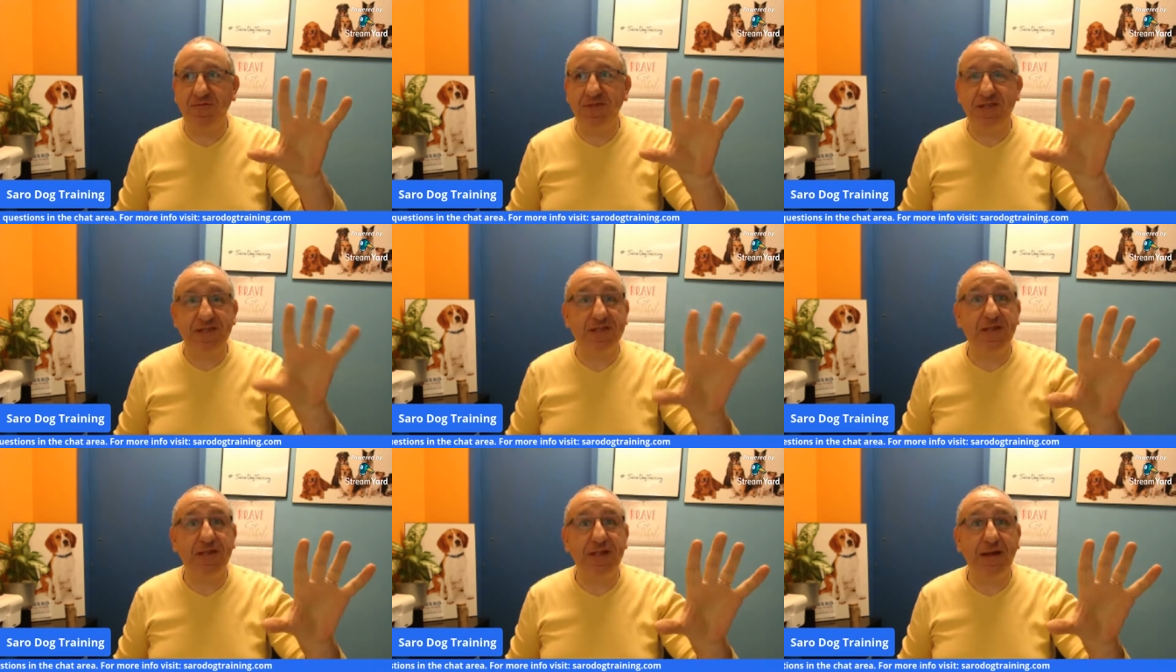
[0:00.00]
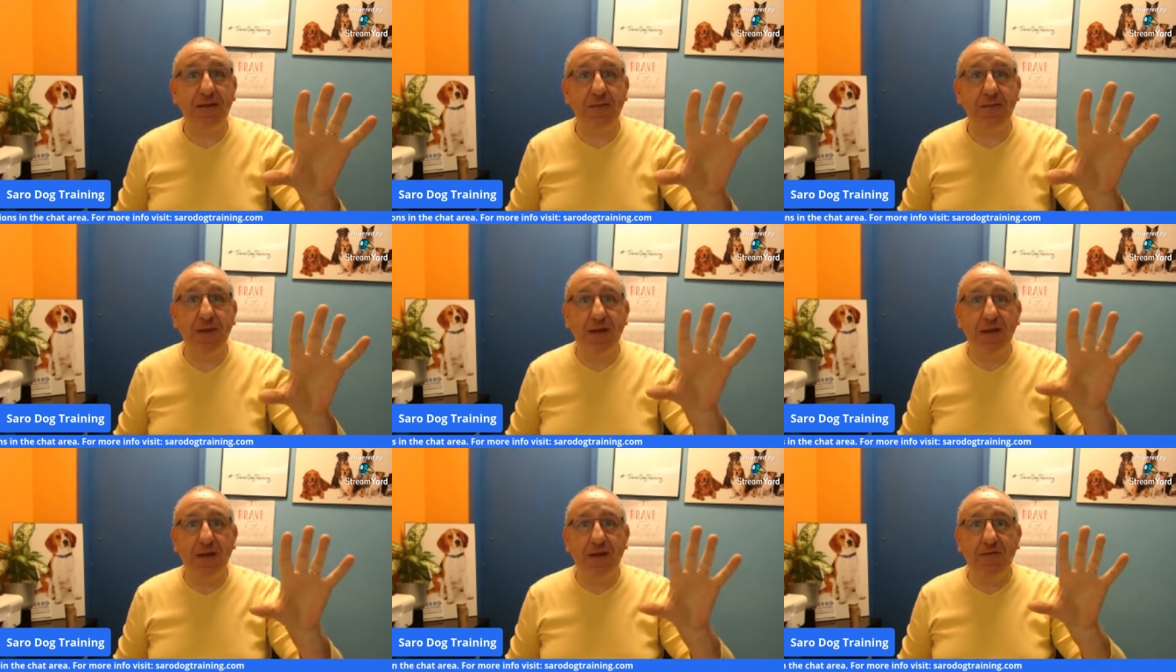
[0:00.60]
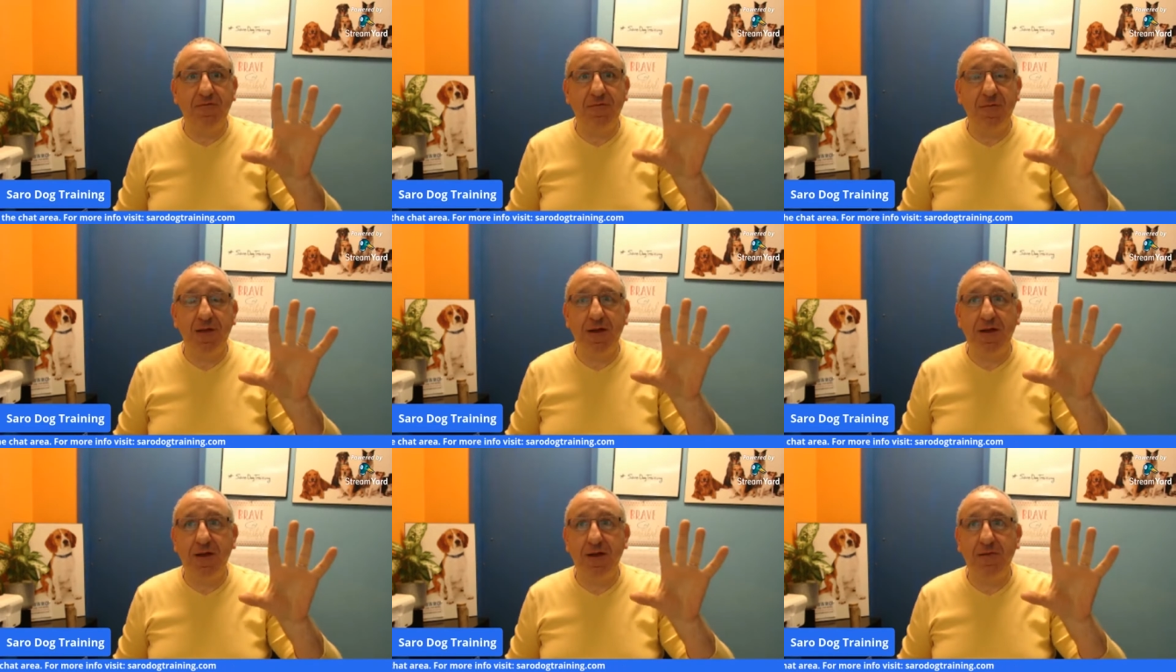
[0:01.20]
see them
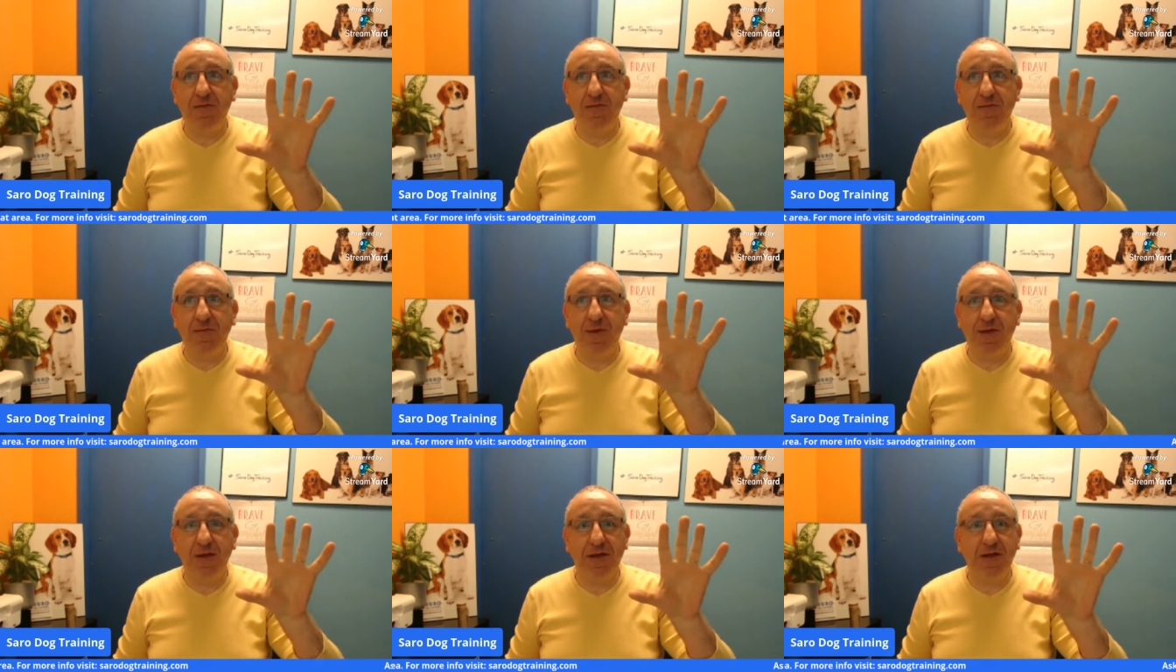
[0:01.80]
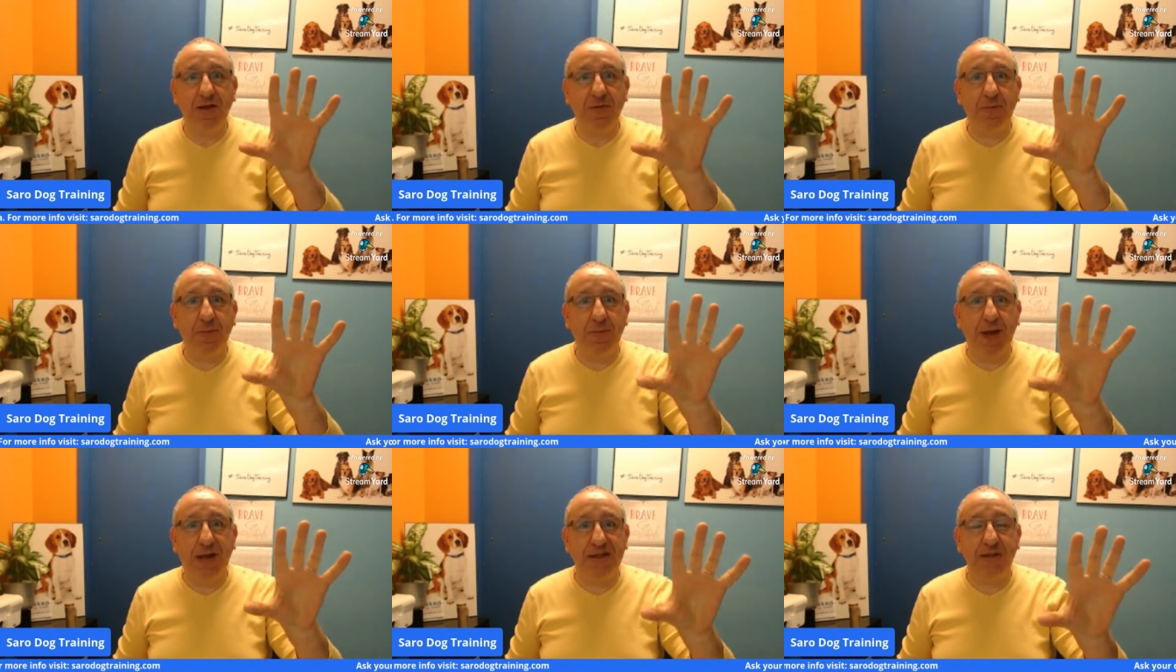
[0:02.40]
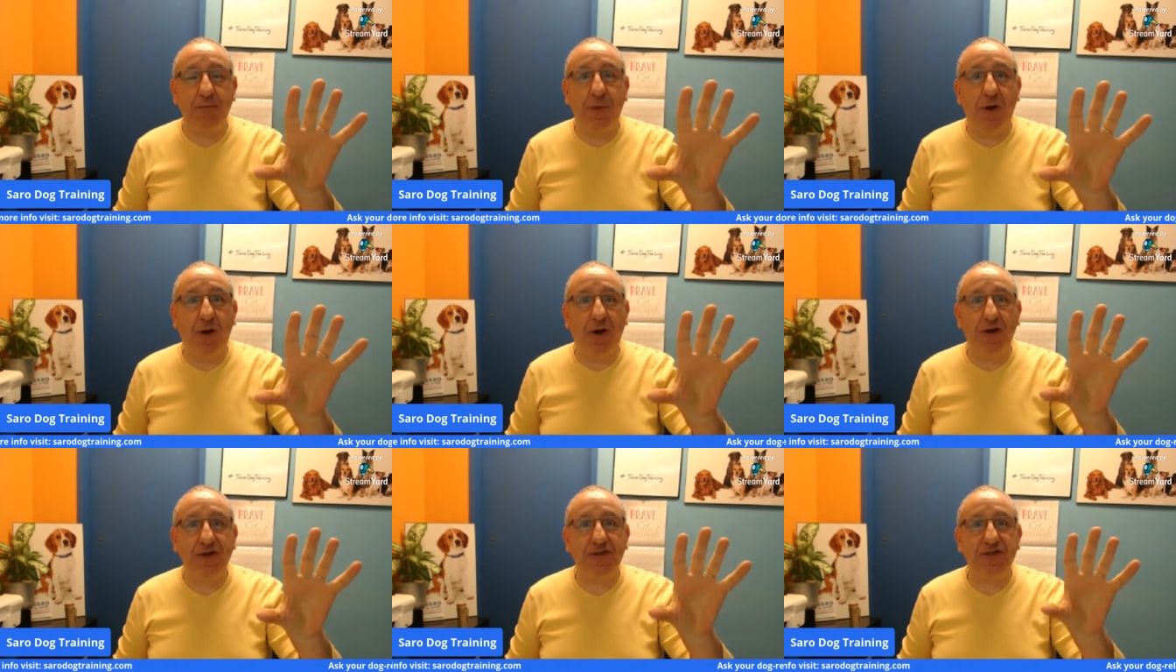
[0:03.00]
uh, in the at the
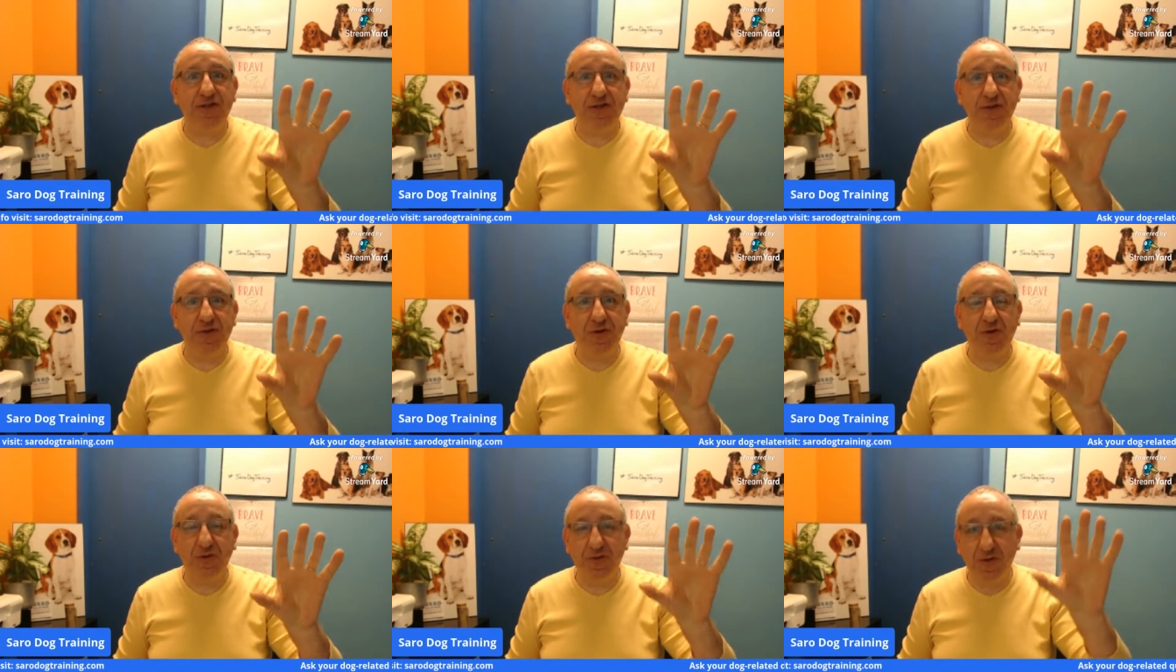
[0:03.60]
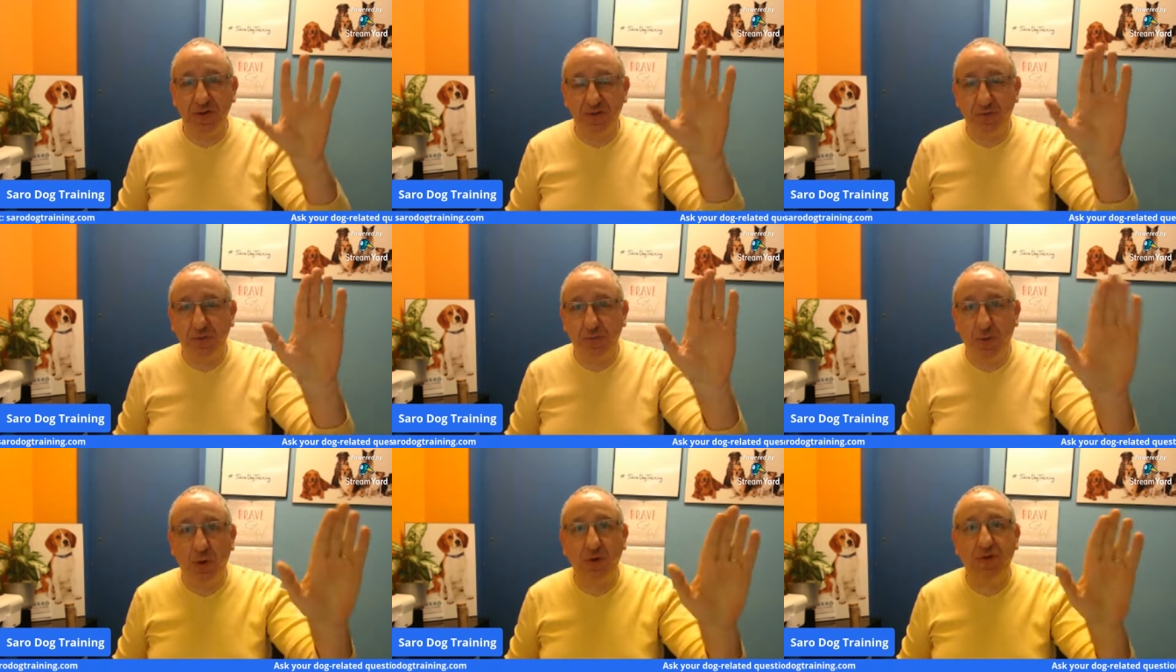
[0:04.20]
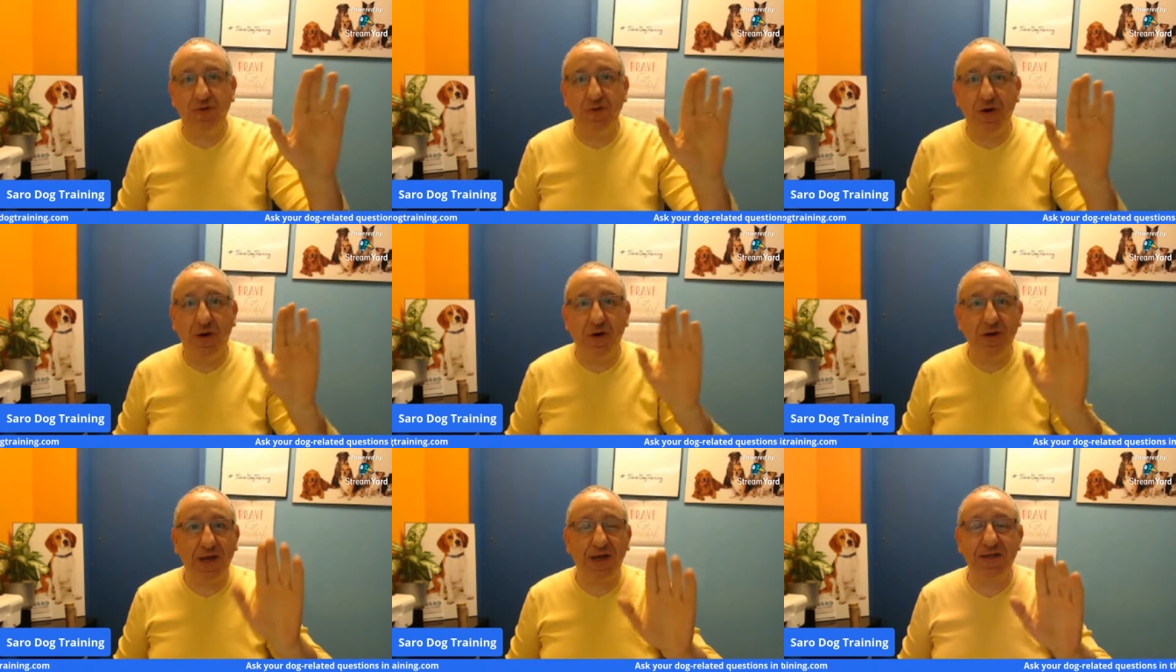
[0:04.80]
parks. You know, the both
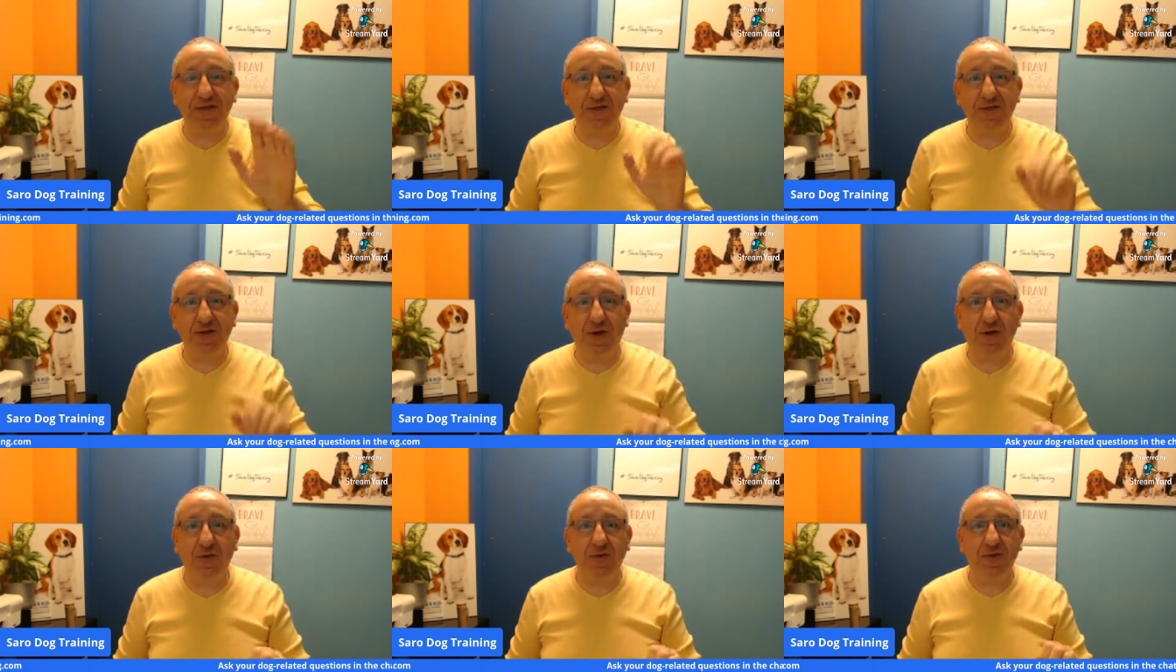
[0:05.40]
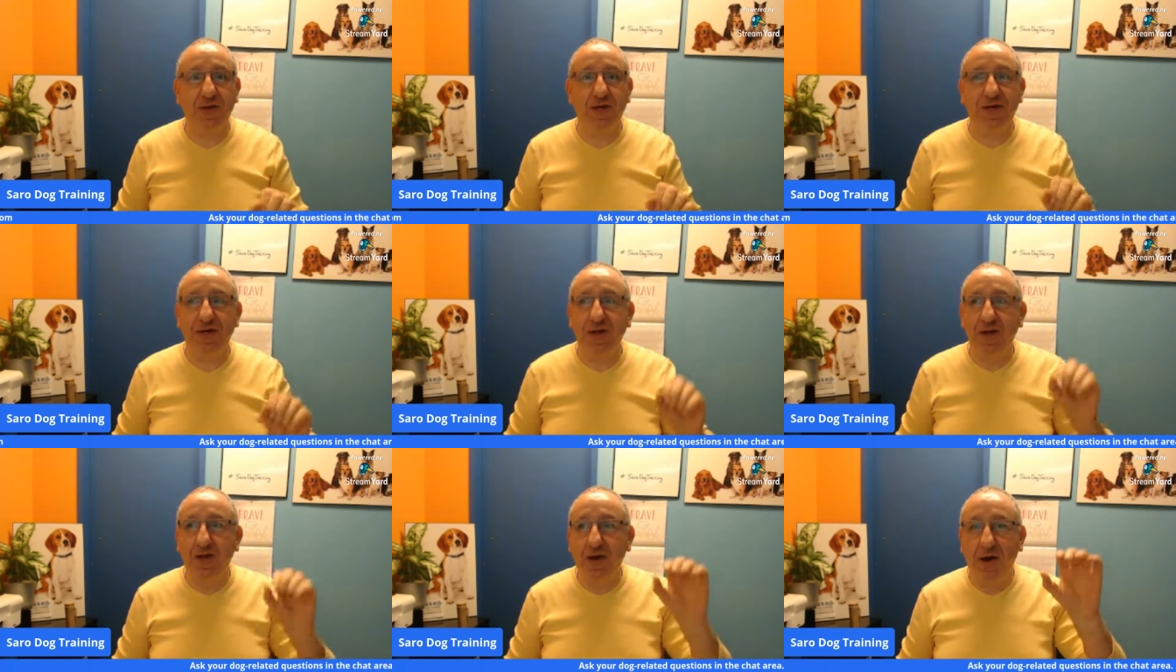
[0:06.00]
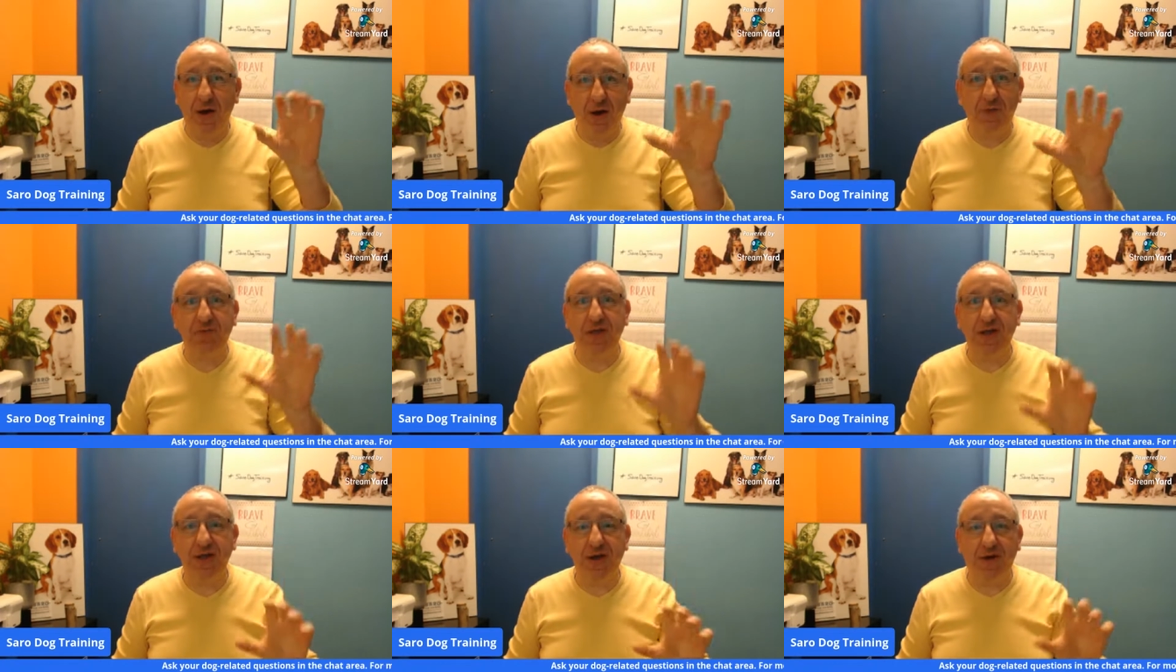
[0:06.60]
dog and the dog owner how
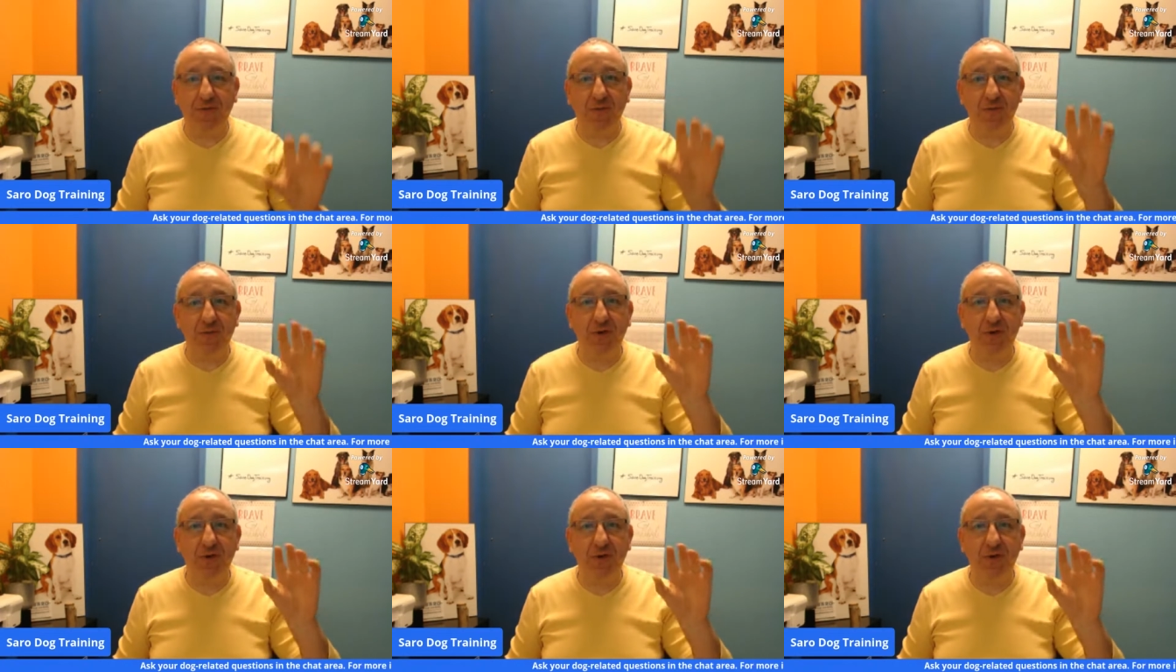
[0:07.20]
they are.